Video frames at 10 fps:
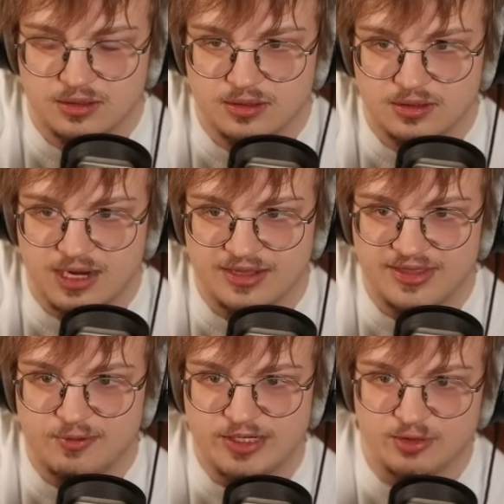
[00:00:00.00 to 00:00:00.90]
I
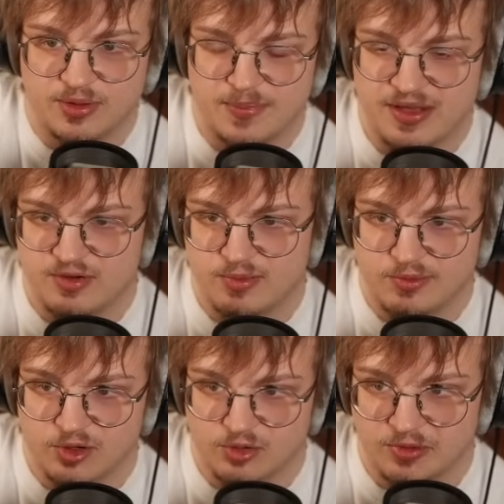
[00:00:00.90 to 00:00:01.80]
think we do the pivot we
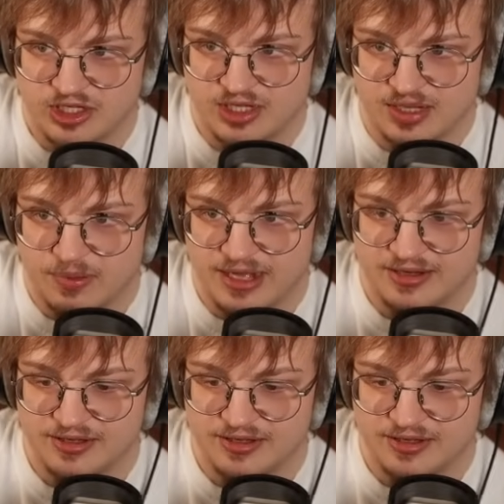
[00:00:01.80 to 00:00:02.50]
were originally planning to